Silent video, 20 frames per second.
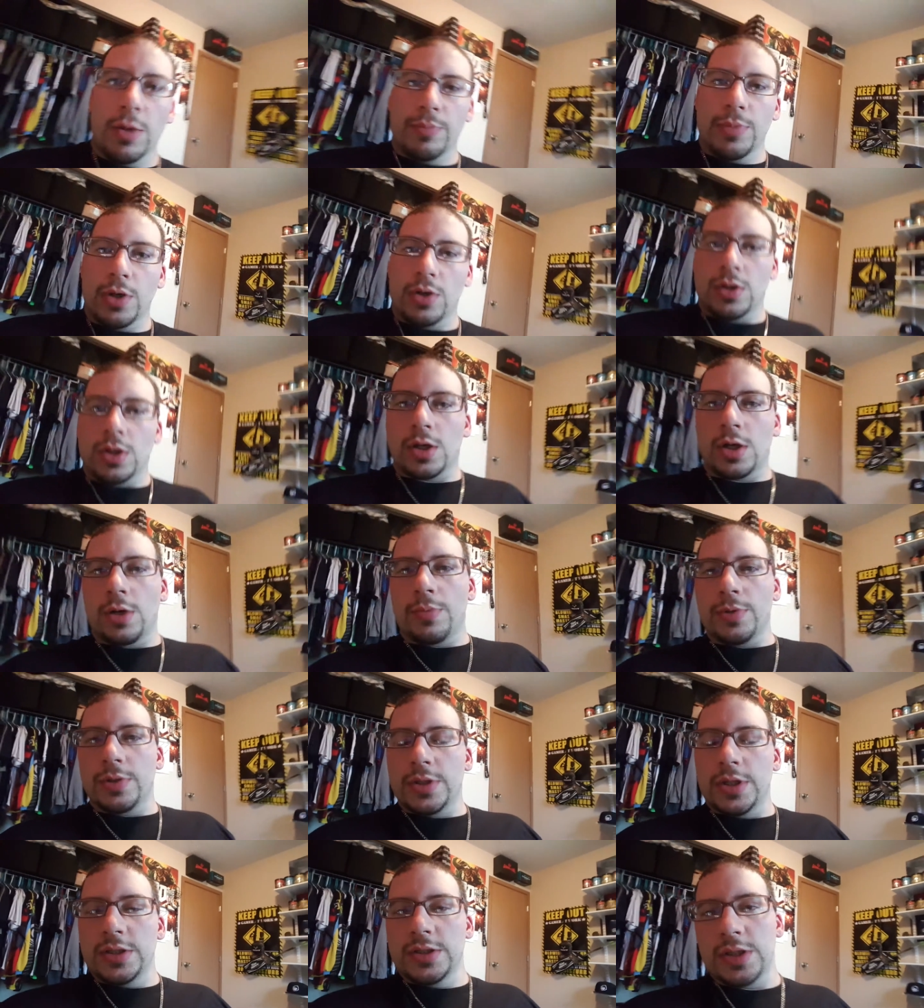about a couple
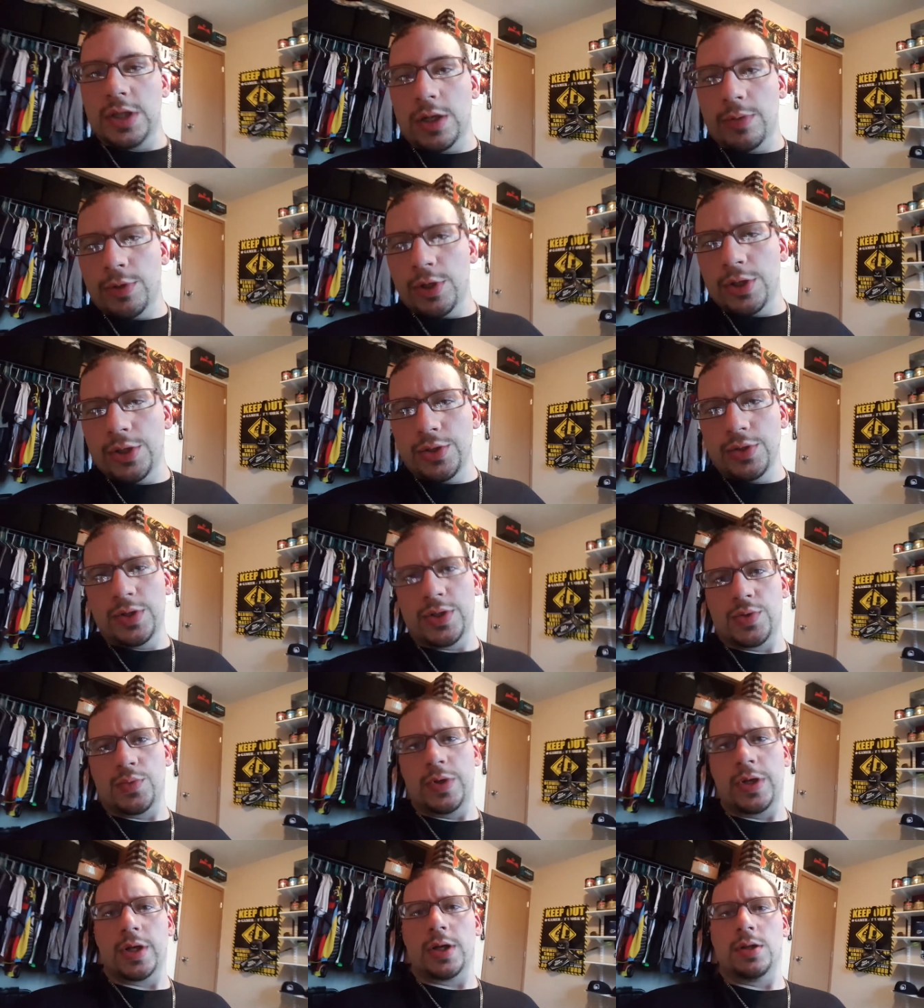things that I'm going to do
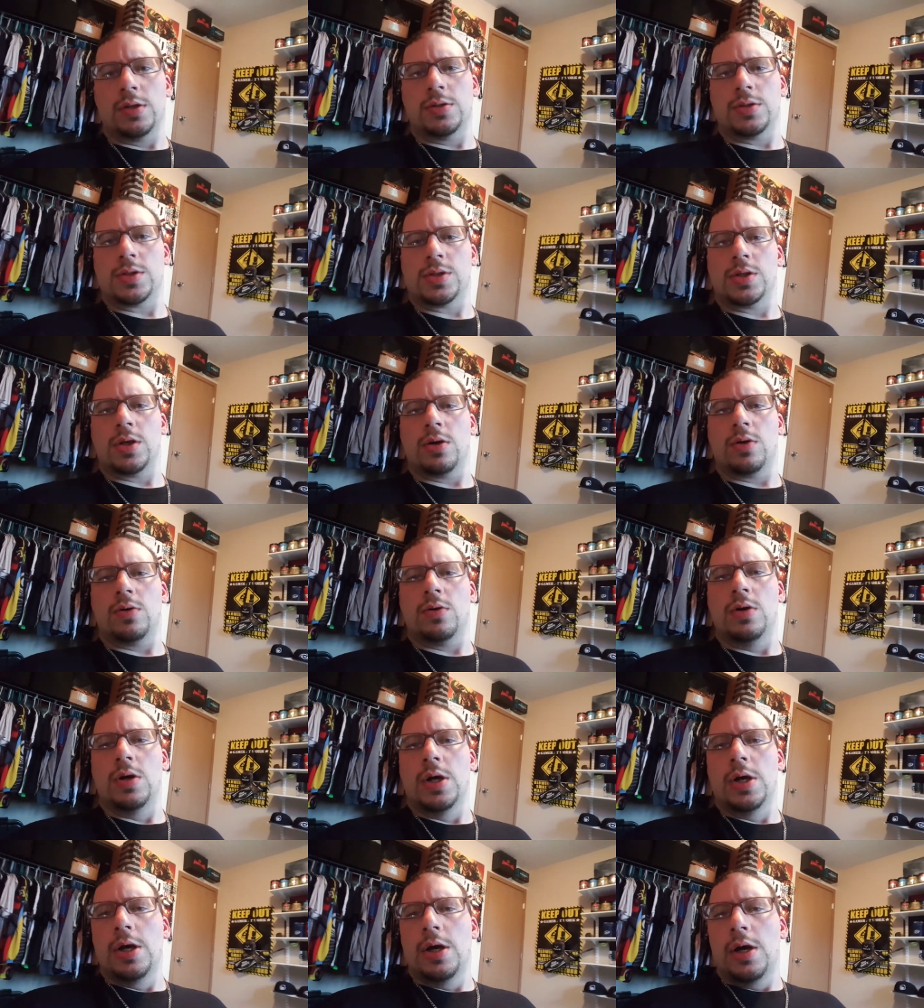this weekend. So,
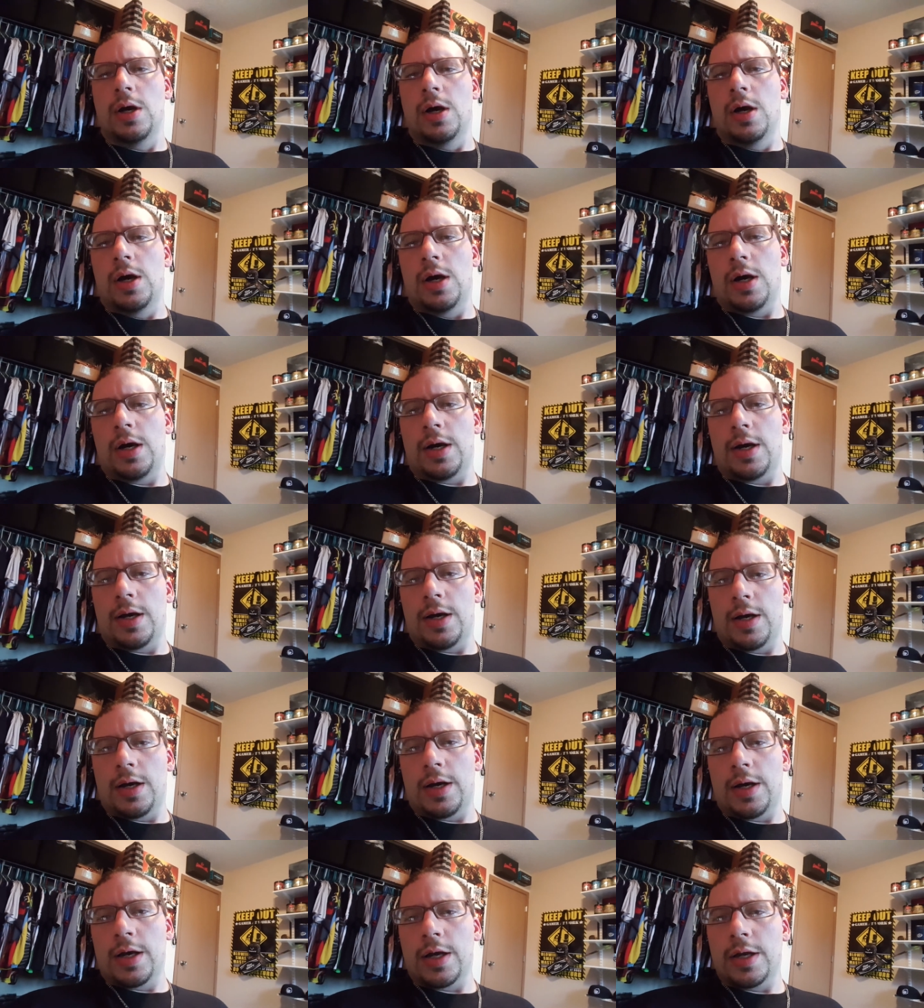
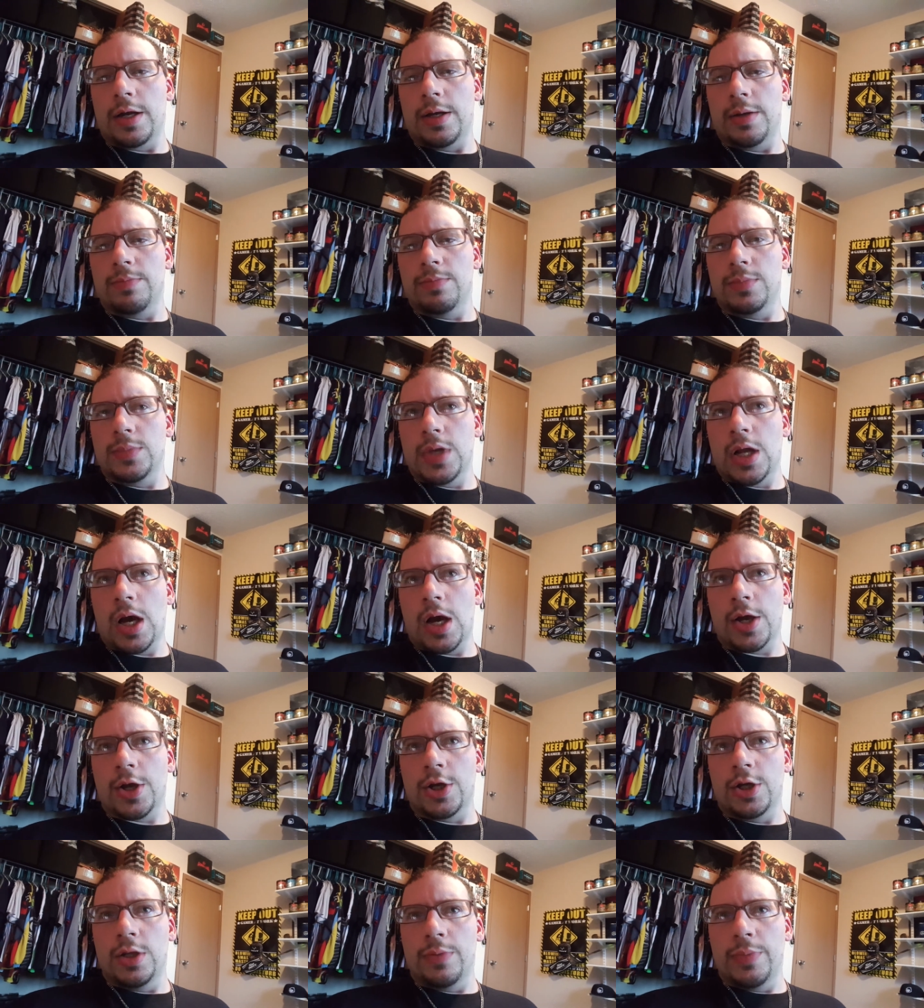I'm
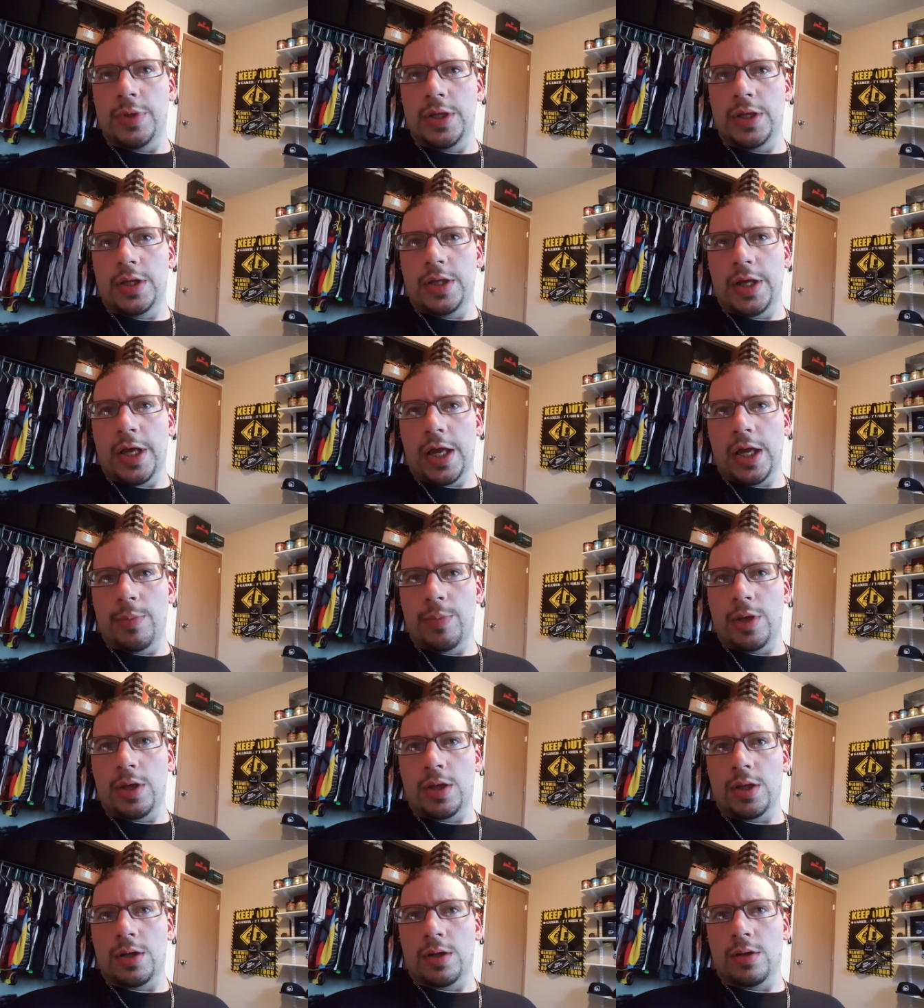not going to be
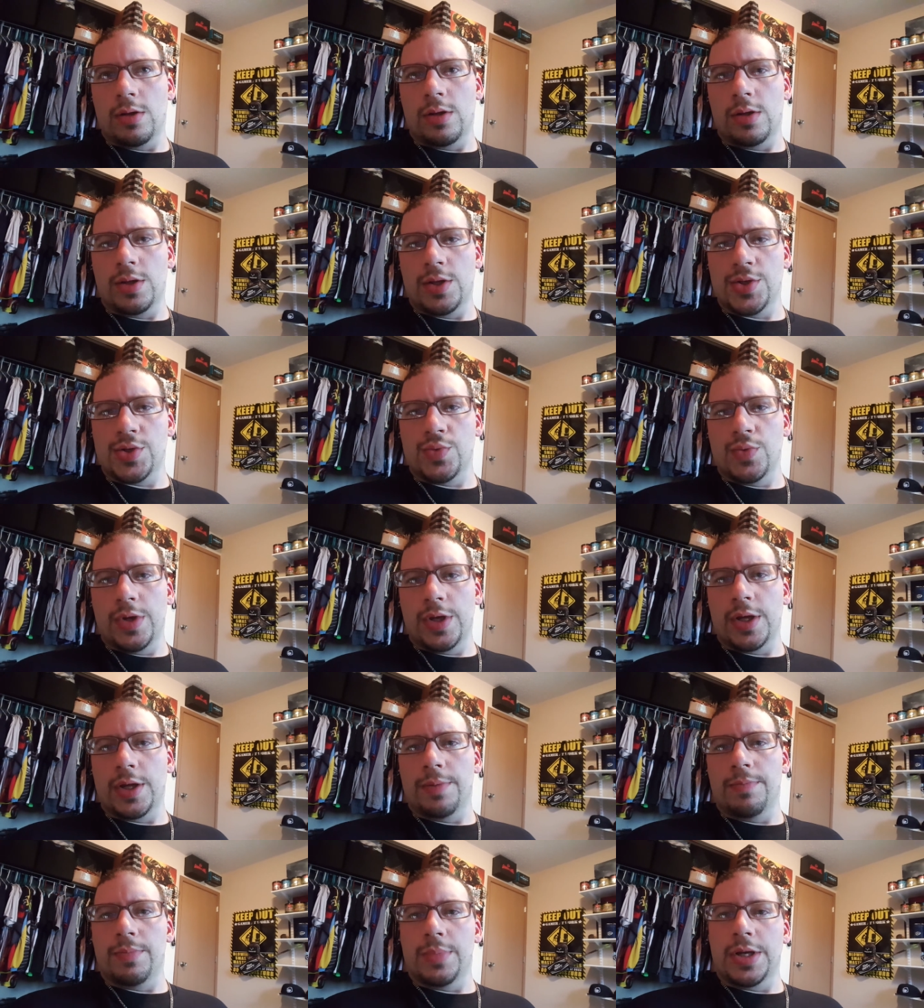gaming this
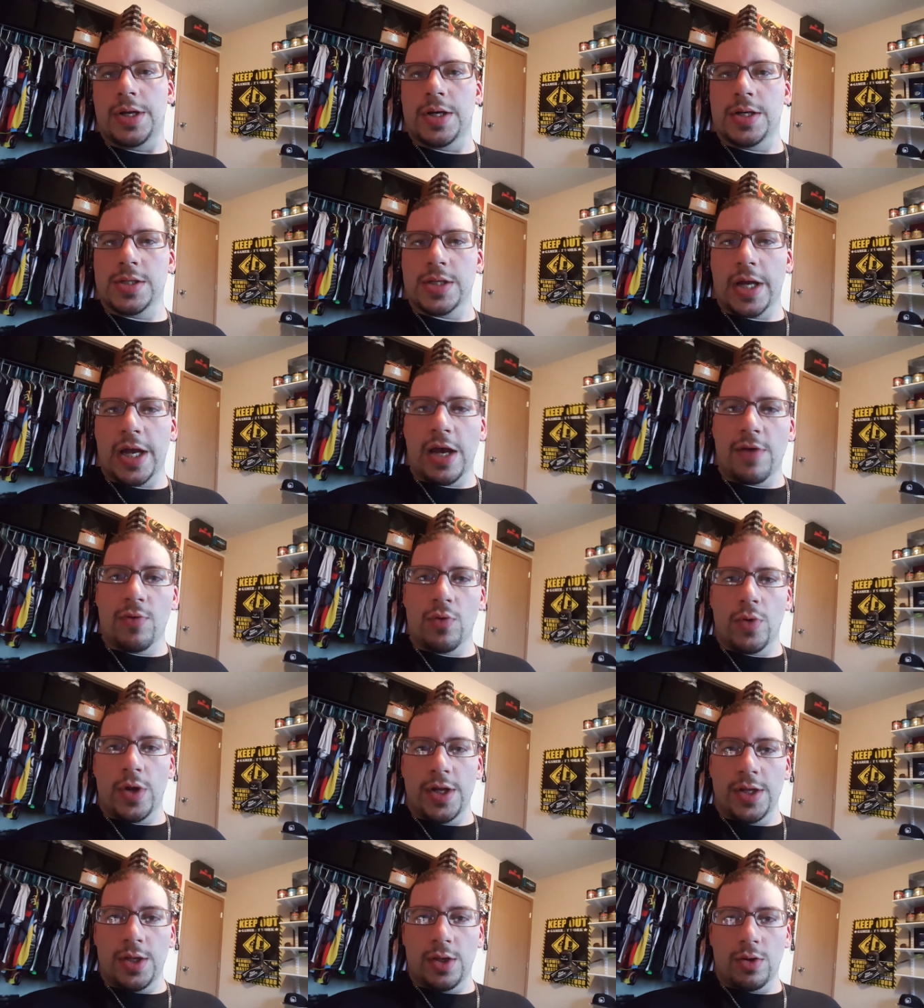weekend because I have a
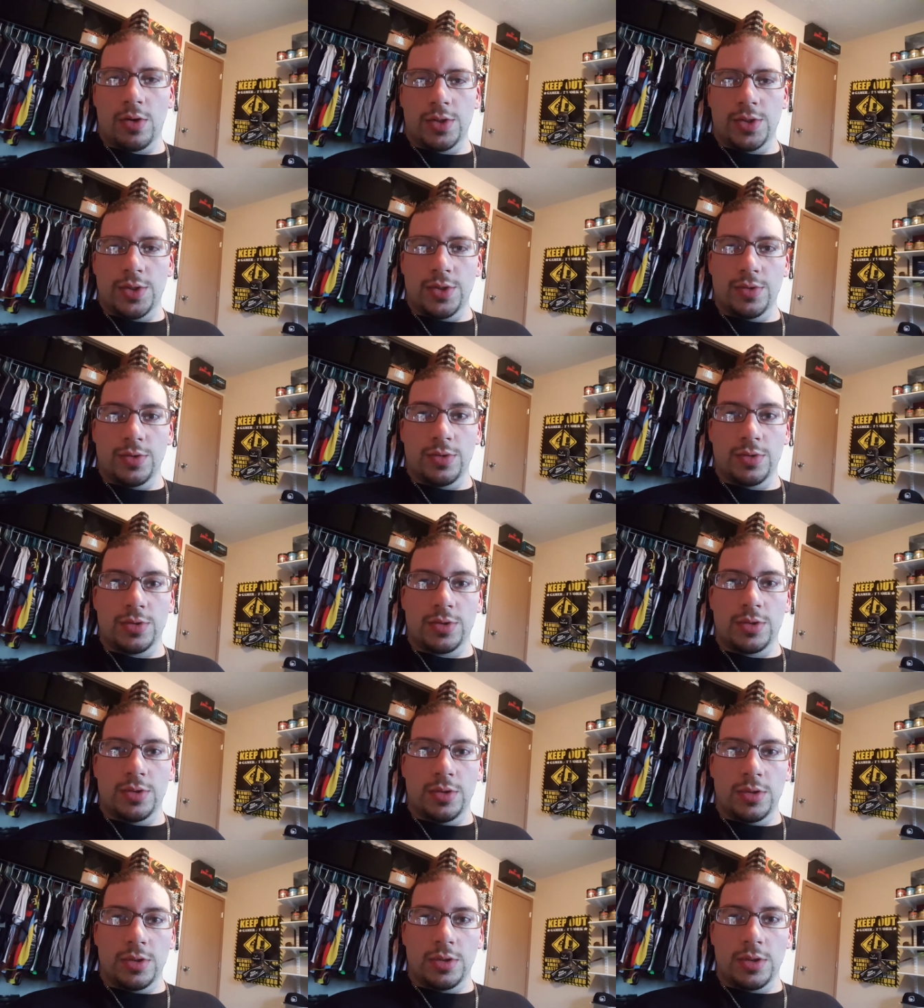wedding to go to
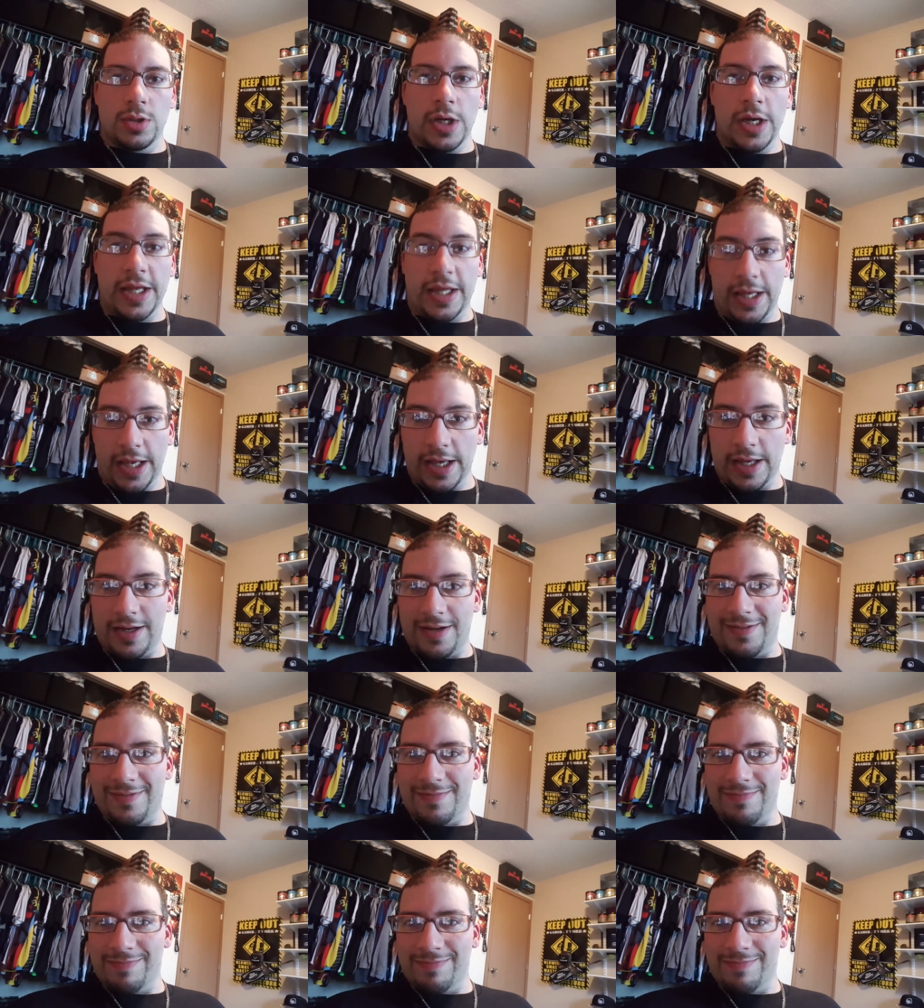again